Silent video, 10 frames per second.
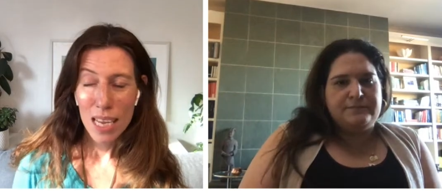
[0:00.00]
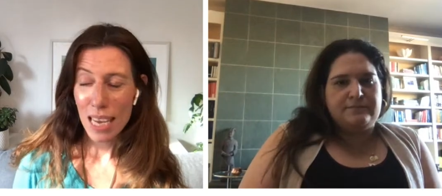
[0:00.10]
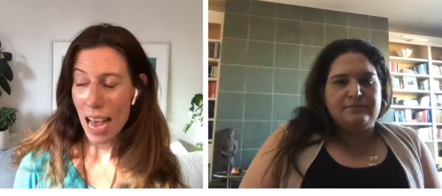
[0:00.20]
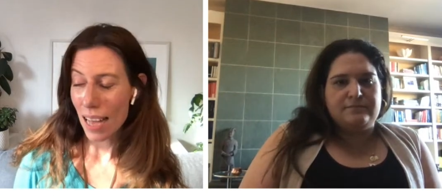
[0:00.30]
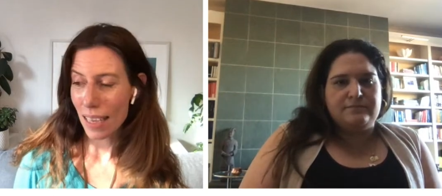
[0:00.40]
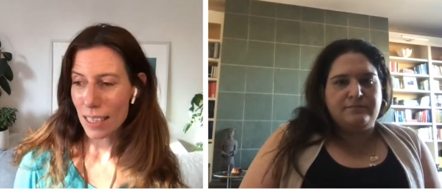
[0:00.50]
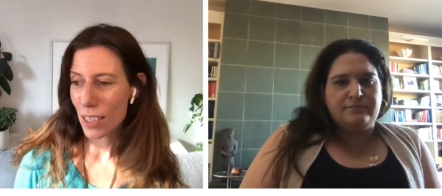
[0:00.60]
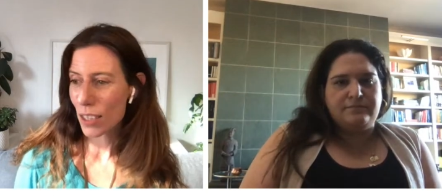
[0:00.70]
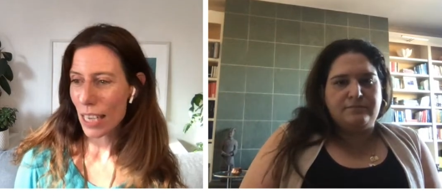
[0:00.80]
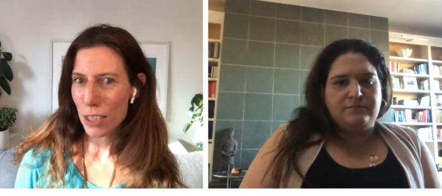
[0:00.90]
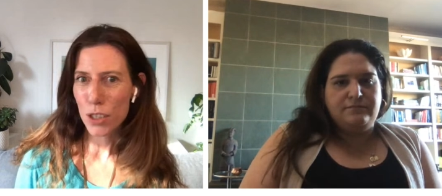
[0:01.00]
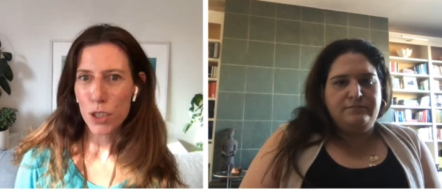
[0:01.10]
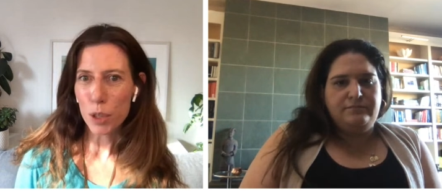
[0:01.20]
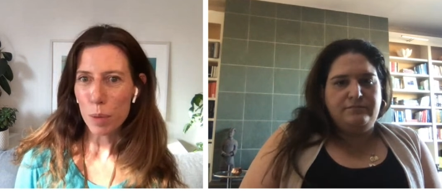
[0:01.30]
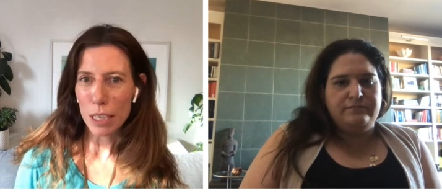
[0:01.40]
Speaker 1: Yeah, that's that's
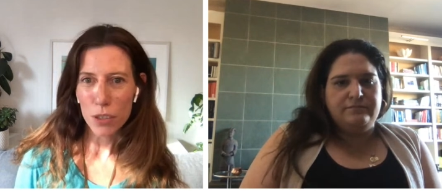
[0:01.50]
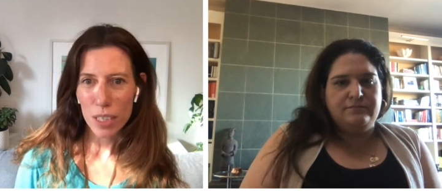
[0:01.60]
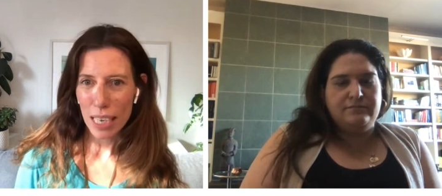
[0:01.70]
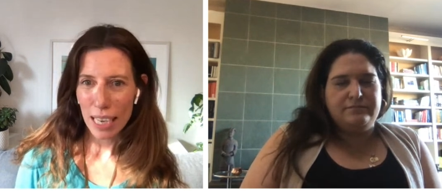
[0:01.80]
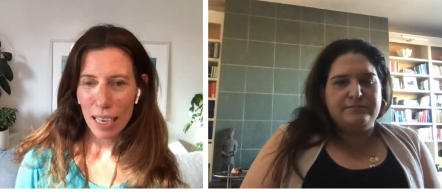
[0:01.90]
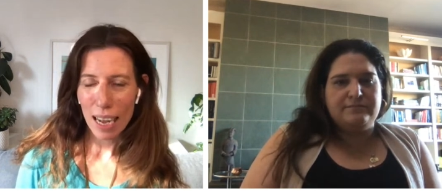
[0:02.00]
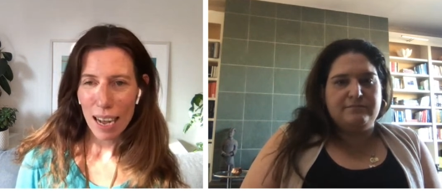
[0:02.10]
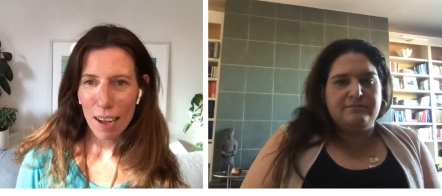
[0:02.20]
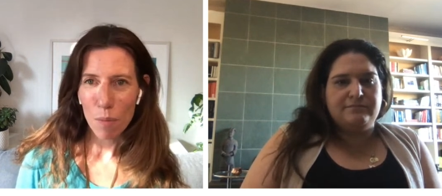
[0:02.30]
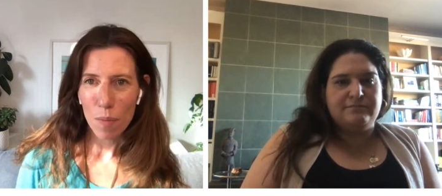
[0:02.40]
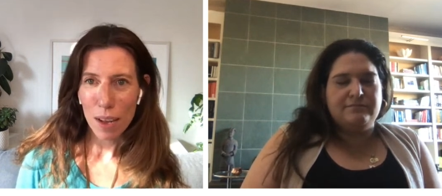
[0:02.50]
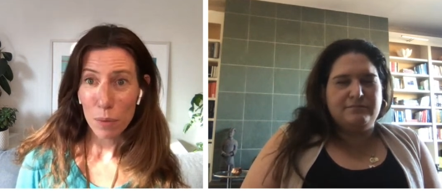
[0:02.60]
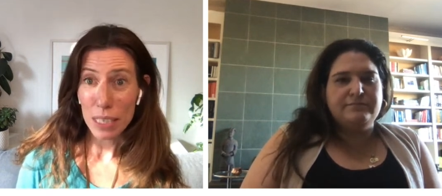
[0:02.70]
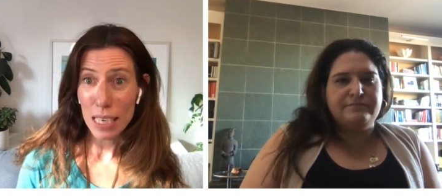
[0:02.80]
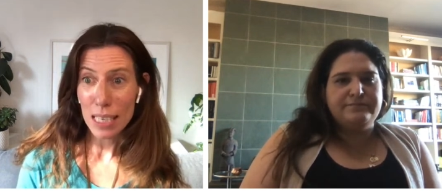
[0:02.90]
super interesting. Um, and
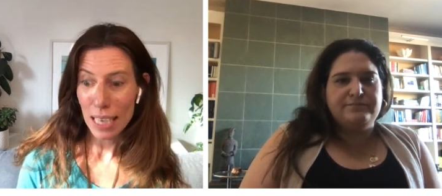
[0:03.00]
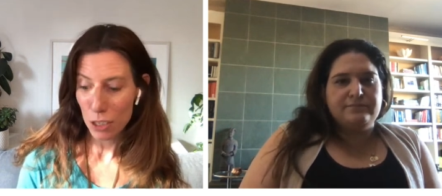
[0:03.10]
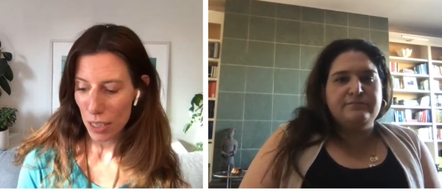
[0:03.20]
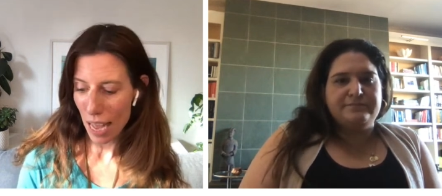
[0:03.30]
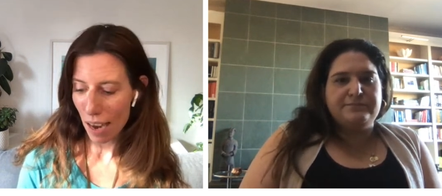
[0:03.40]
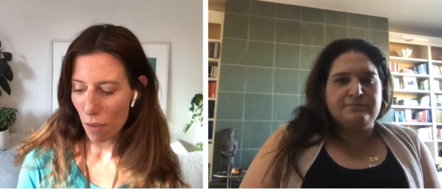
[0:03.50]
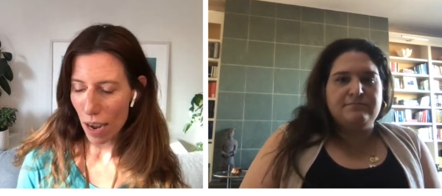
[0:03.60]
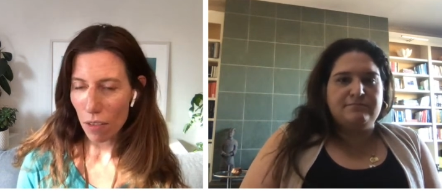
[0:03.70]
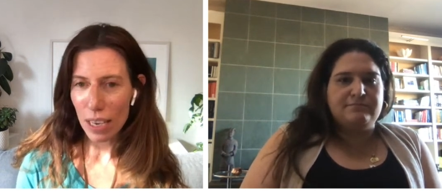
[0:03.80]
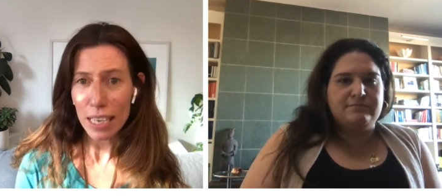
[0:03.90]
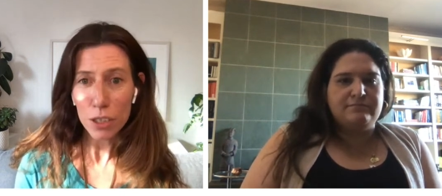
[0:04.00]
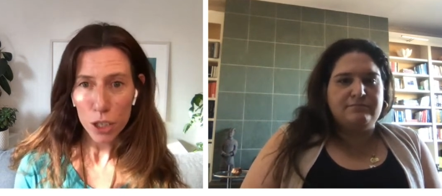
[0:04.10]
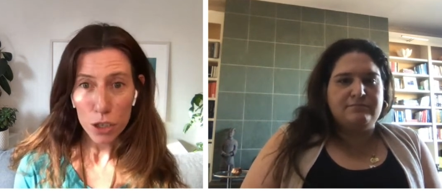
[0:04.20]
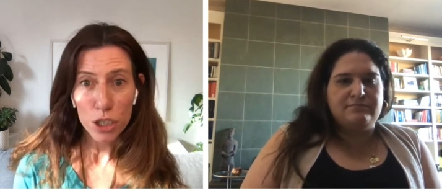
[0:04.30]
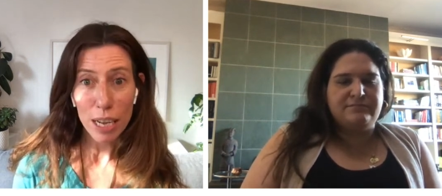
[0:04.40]
we didn't mm-hmm. touch on that around
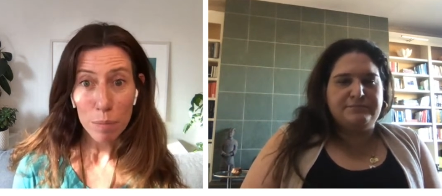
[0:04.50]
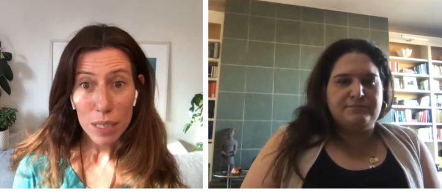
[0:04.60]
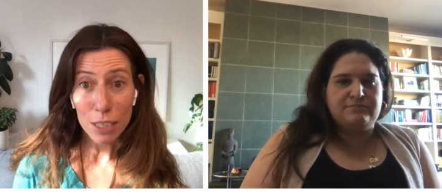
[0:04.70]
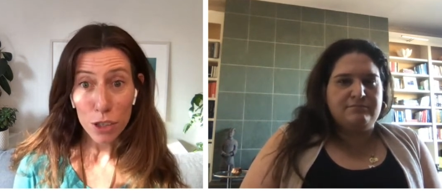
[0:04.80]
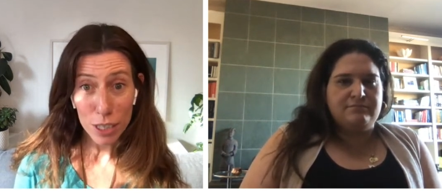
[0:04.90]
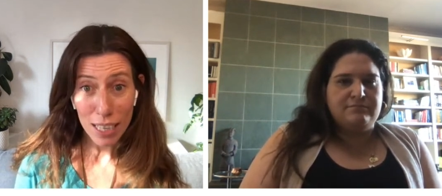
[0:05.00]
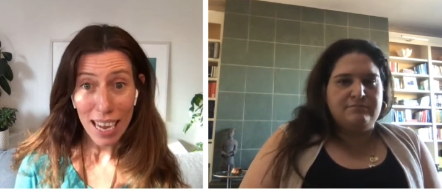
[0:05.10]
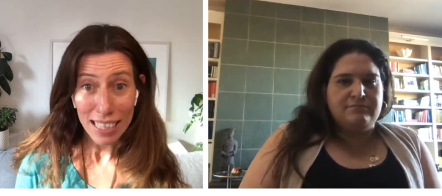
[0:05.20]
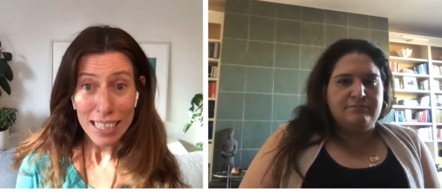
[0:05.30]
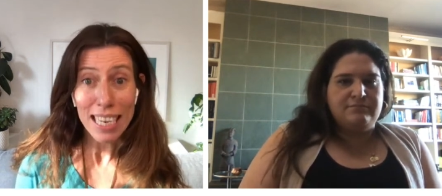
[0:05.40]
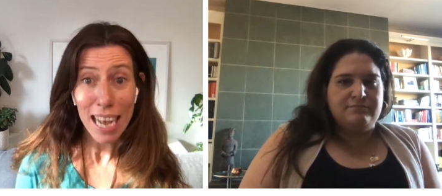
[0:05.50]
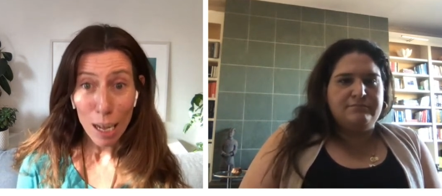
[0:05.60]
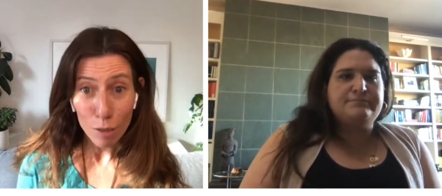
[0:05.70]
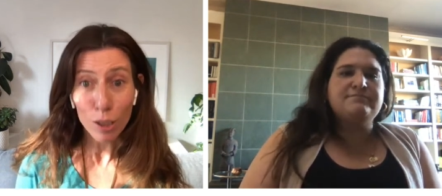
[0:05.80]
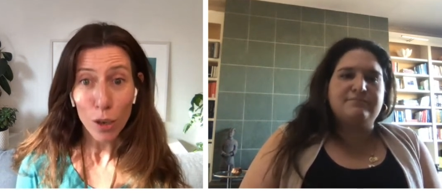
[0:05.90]
internships and just the
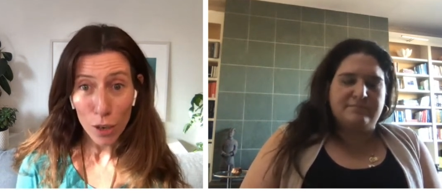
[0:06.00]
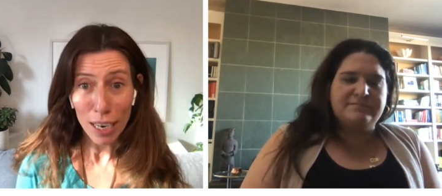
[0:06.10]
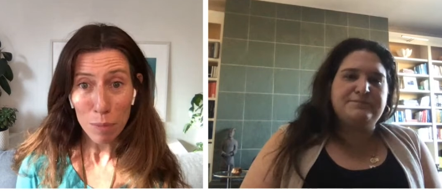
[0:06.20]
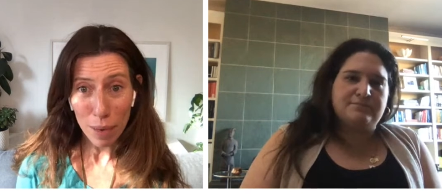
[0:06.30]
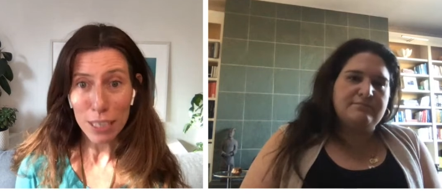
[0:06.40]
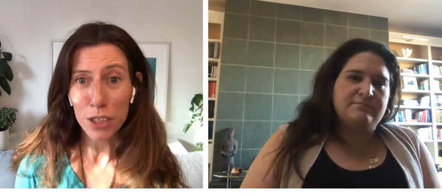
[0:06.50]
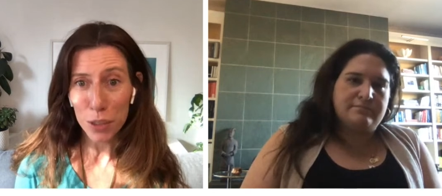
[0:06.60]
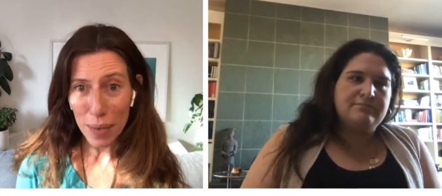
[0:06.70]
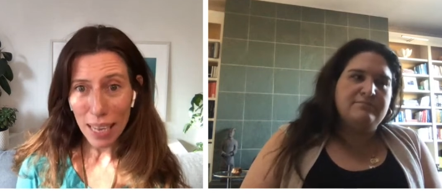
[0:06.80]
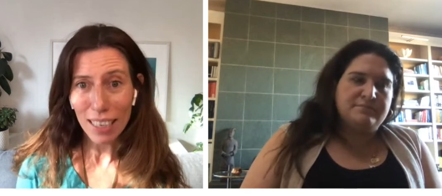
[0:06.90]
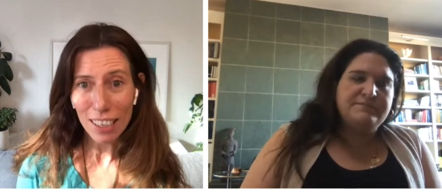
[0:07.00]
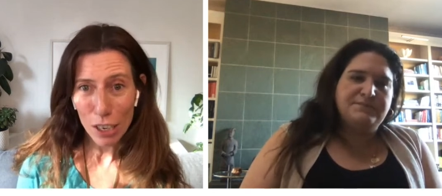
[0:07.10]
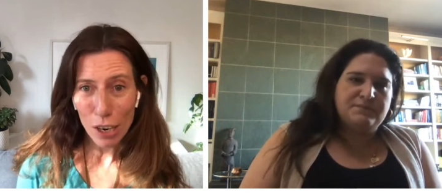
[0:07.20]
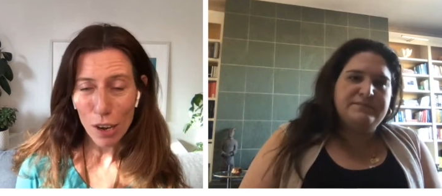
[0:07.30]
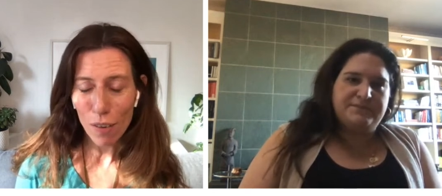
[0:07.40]
idea of learning by doing,
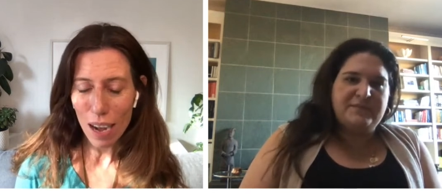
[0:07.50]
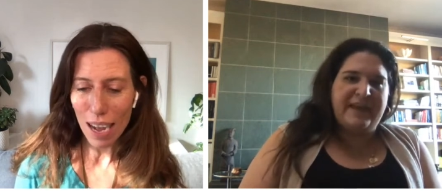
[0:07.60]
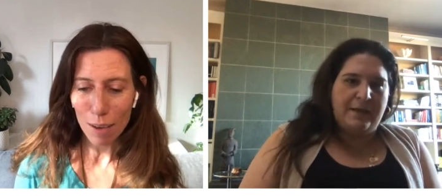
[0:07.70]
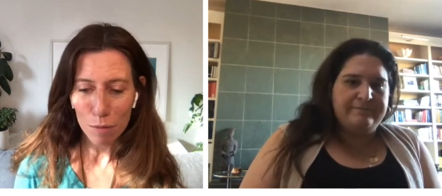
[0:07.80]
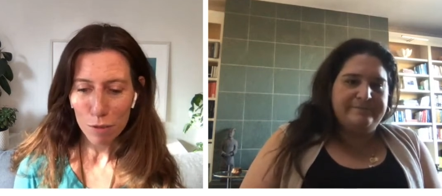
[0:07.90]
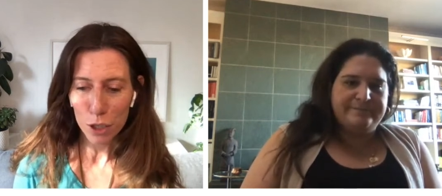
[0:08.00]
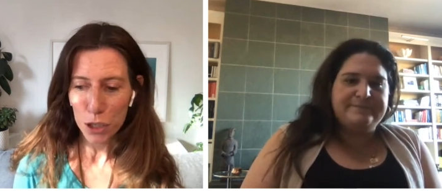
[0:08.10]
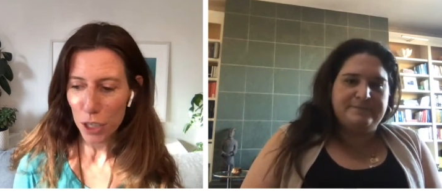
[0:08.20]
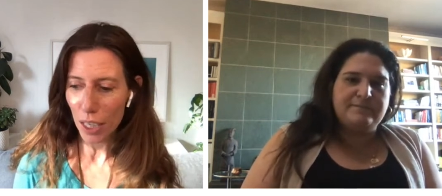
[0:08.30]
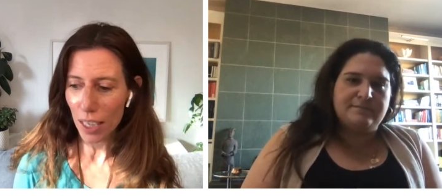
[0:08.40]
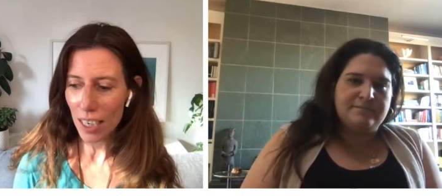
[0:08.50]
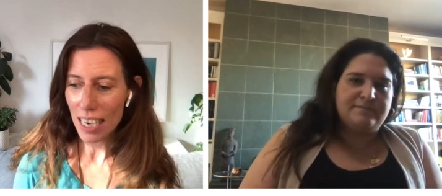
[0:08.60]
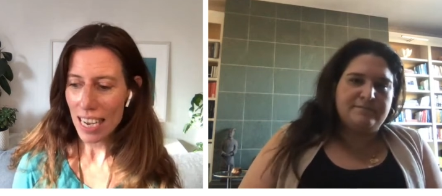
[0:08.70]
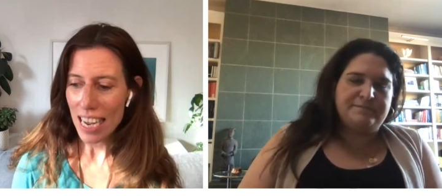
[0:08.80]
you know, um, yeah. um, for sure.